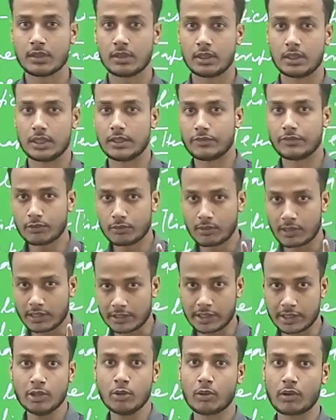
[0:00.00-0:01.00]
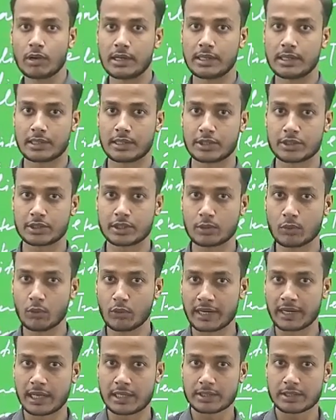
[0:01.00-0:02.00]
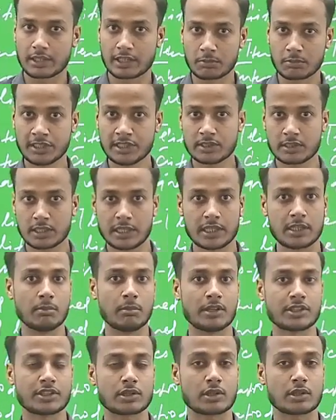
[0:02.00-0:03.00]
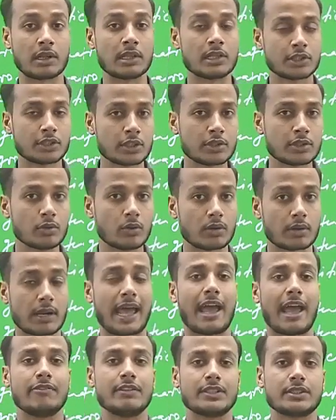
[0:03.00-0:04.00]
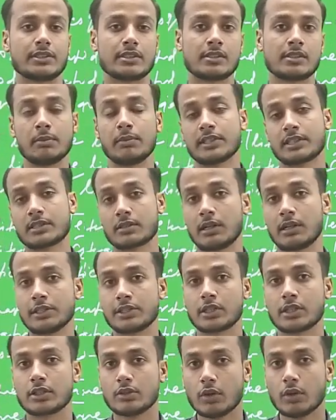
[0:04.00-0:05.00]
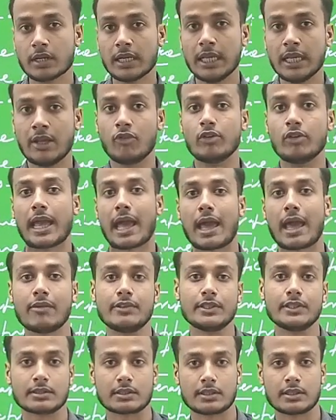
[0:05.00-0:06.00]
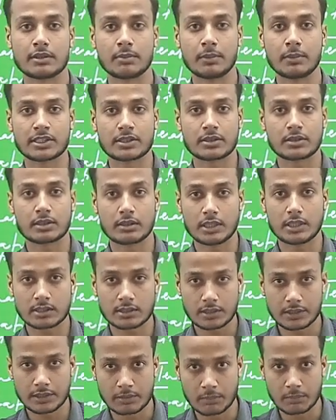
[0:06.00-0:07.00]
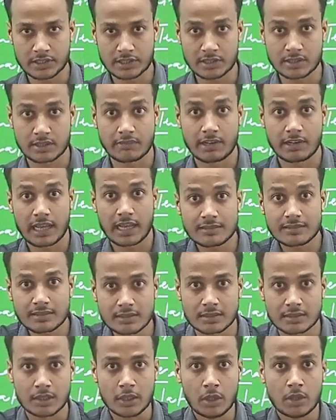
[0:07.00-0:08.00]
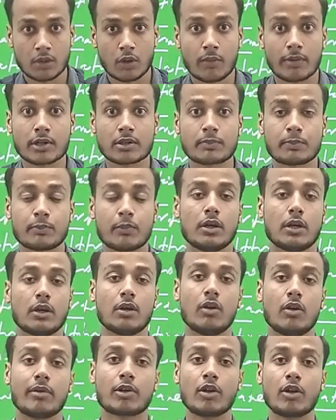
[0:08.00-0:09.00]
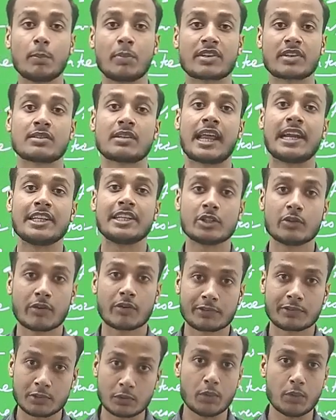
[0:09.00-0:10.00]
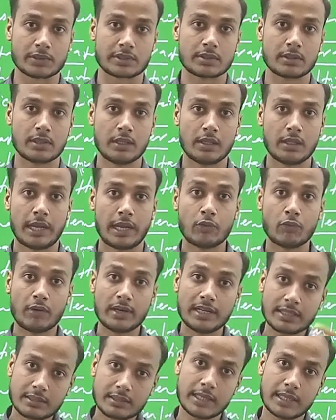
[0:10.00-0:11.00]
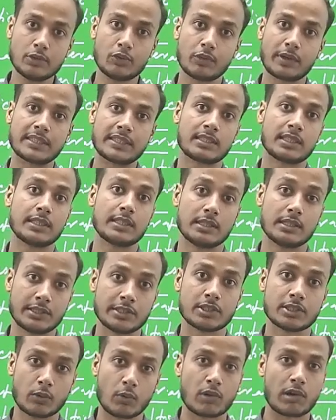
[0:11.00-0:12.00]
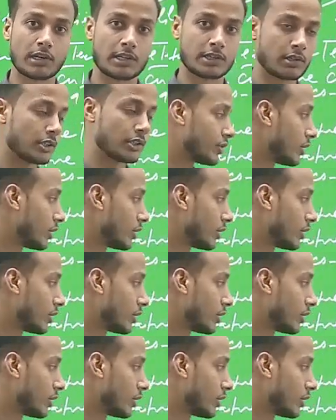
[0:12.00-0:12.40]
If you are reading good literature, good text, it means it must culture your habits, it must culture your behaviors, it must civilizes overall personality of yours, and only then you can say it is a good literature,